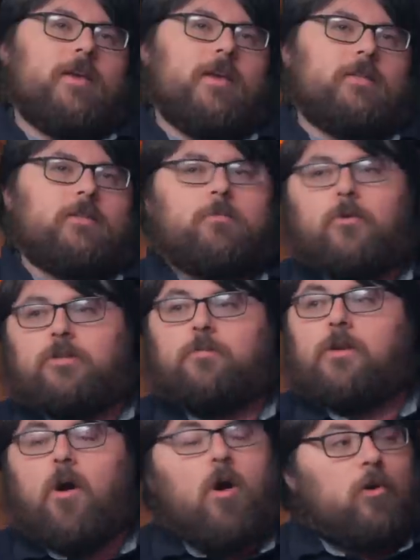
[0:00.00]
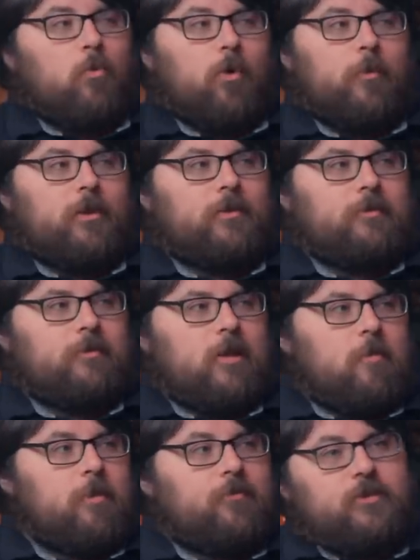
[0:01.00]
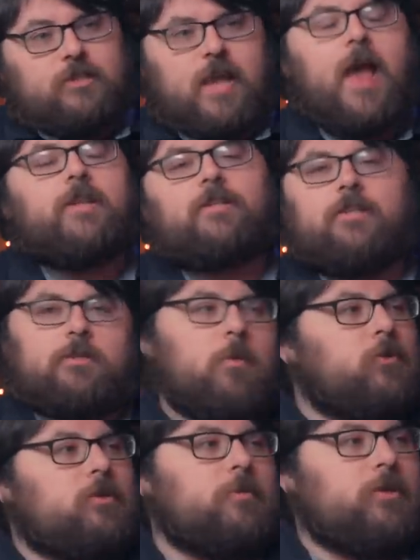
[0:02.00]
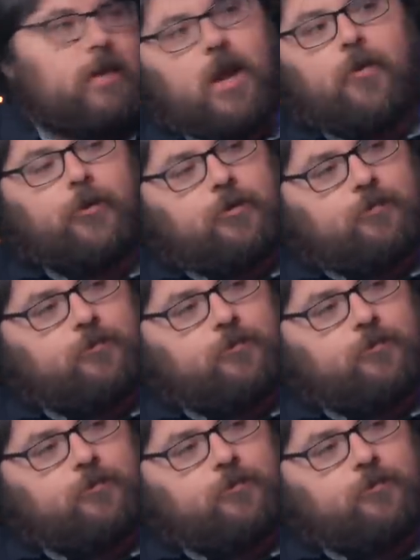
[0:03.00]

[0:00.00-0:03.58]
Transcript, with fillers: it's supposed to be heartwarming. But if it's tense, it's supposed to be scary.